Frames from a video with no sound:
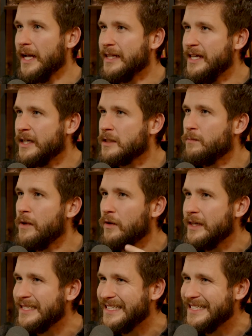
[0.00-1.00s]
like the
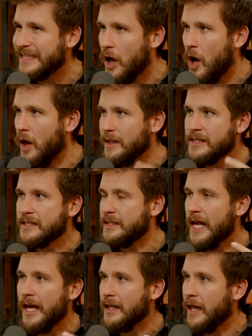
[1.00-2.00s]
experiences on
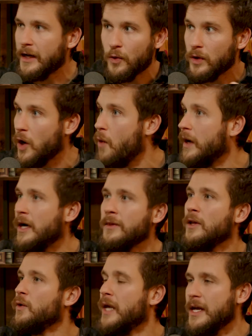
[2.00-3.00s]
set, like or going
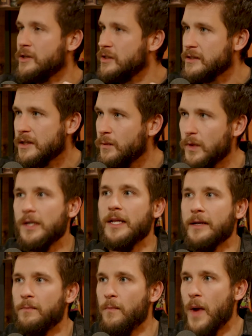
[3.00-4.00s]
on location somewhere,
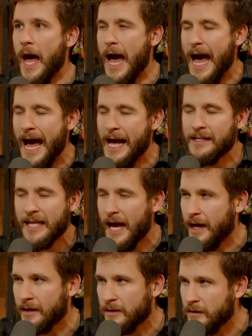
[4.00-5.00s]
like. As
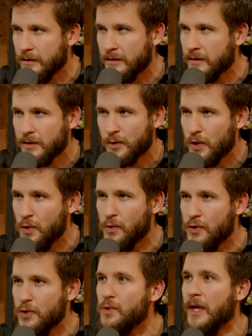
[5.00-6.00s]
actors, you
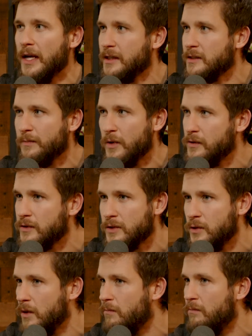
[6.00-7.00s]
do get exposed
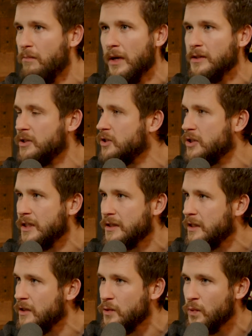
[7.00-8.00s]
to a bunch of
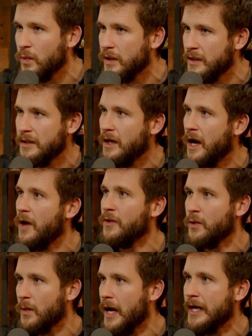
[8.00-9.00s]
shit that you wouldn't oh, yeah.
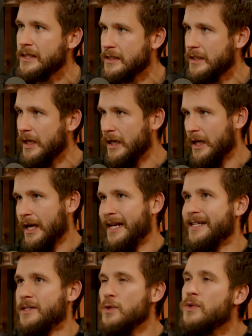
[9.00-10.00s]
otherwise. Yeah, and
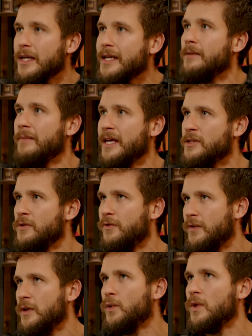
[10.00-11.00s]
I sure. do think it makes you
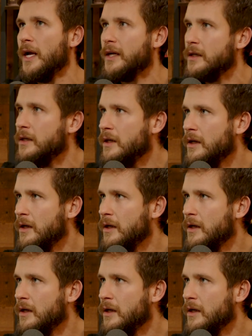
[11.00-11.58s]
feel like,